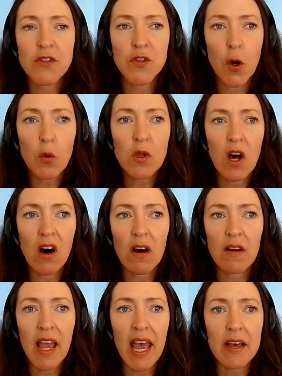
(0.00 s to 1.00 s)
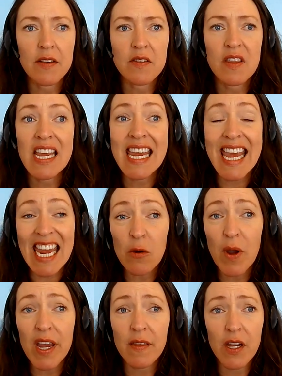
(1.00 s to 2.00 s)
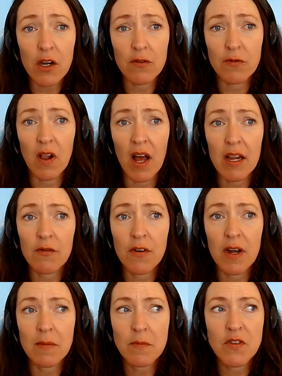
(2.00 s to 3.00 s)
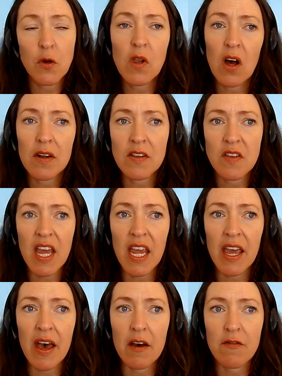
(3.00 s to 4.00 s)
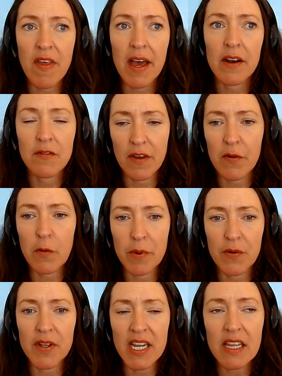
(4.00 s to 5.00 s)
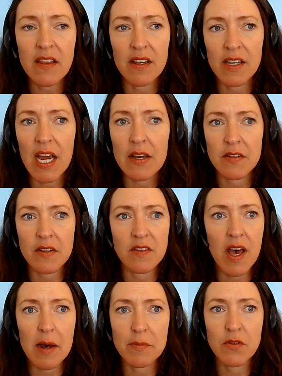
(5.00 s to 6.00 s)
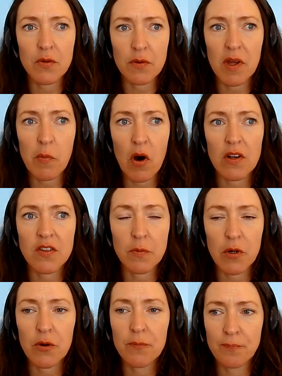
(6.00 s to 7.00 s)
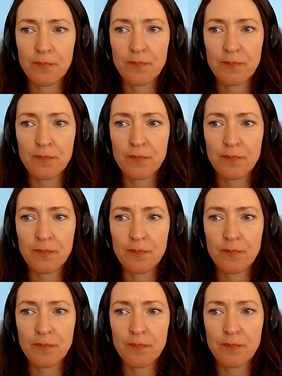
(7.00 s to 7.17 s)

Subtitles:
so long as the gateway that you're flying from, so long as they have that availability, then yes, it's absolutely possible.